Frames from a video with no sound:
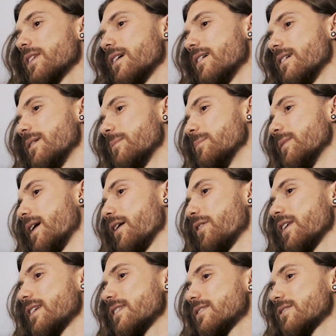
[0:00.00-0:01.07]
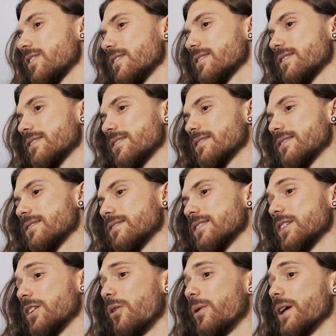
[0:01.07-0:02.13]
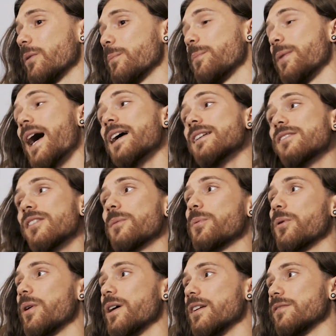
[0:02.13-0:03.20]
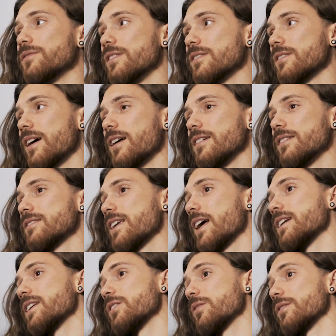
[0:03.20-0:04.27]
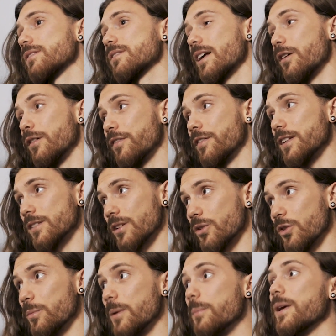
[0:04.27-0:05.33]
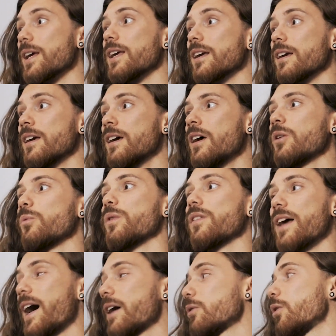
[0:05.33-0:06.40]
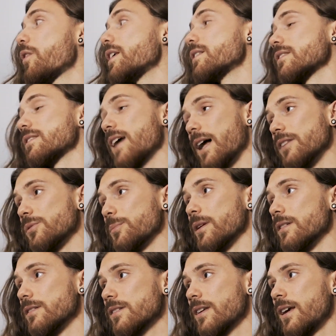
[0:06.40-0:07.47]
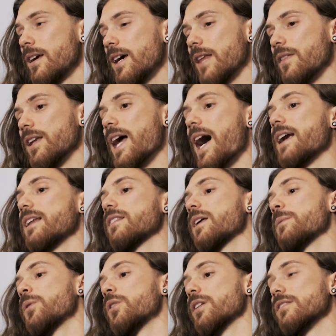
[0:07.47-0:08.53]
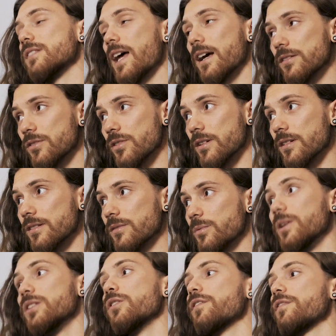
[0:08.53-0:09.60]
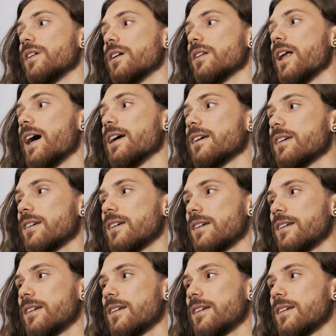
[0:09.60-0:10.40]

I think it's just going back to the point of just understanding yourself as a human being without all these attachments, and then adding them on as extras when you feel like